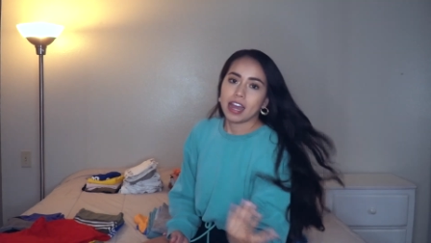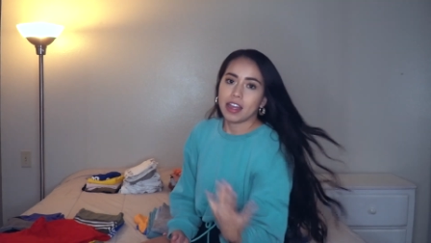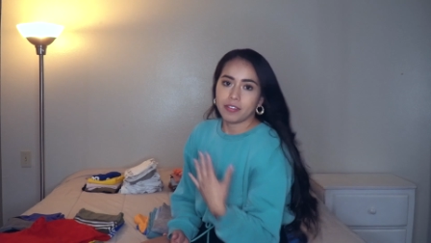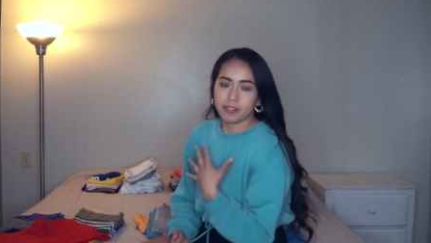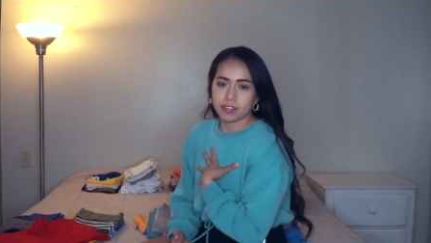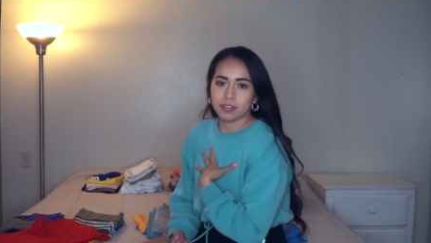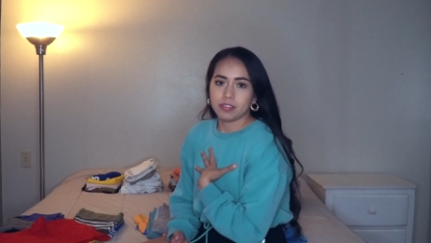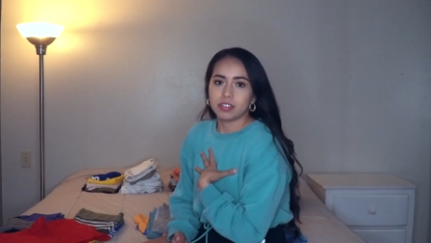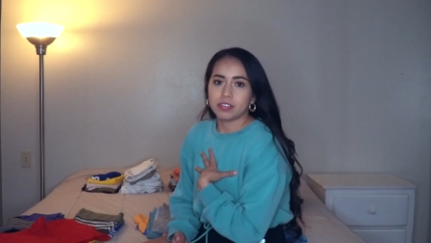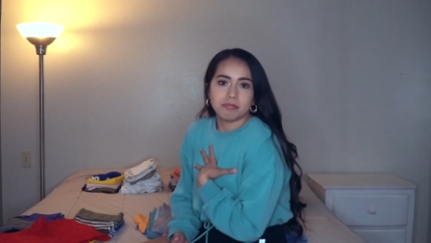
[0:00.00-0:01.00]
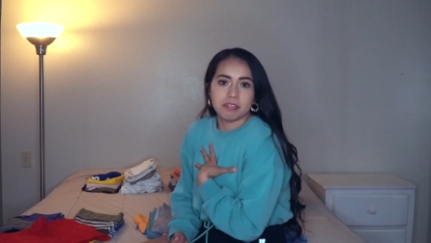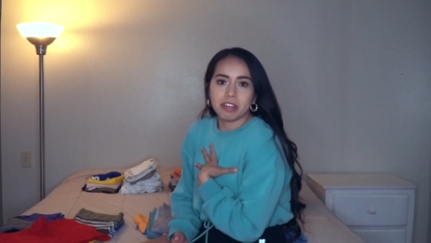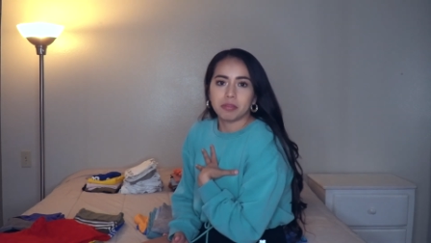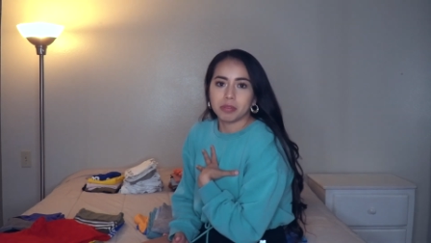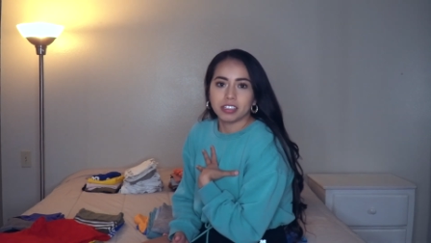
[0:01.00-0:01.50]
I
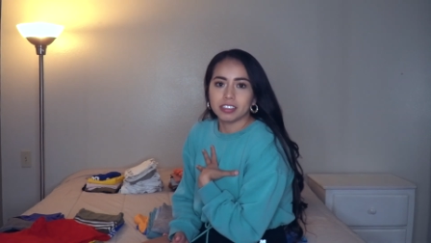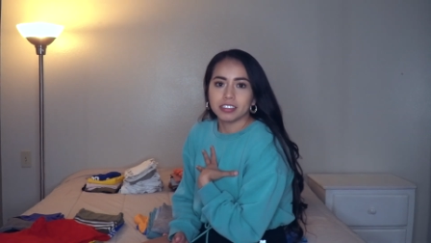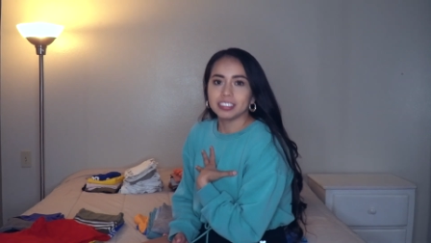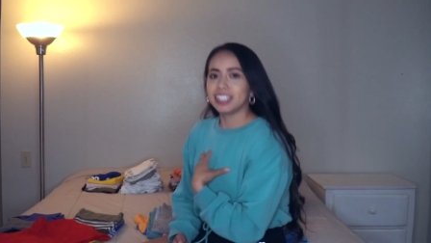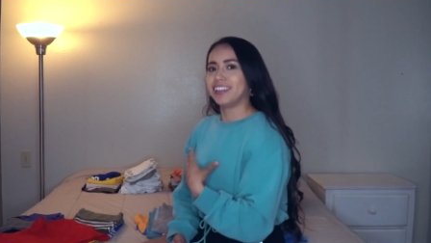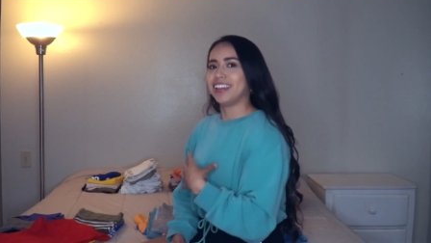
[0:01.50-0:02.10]
never bought those.